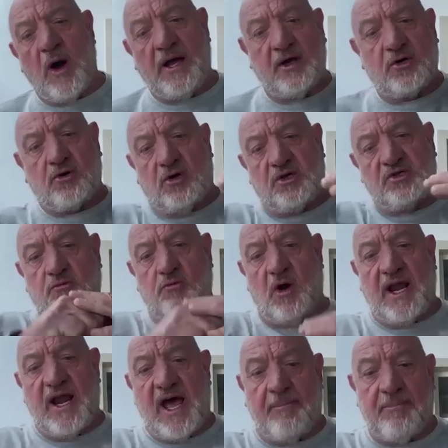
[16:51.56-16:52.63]
one across and
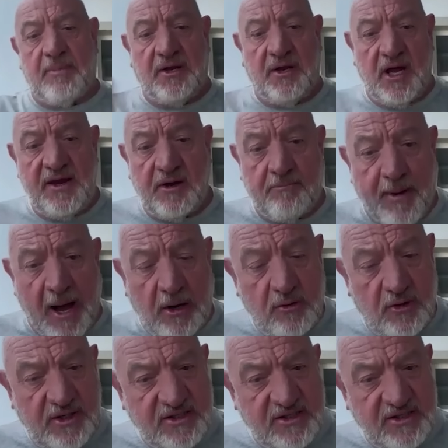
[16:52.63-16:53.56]
one up, and then the boat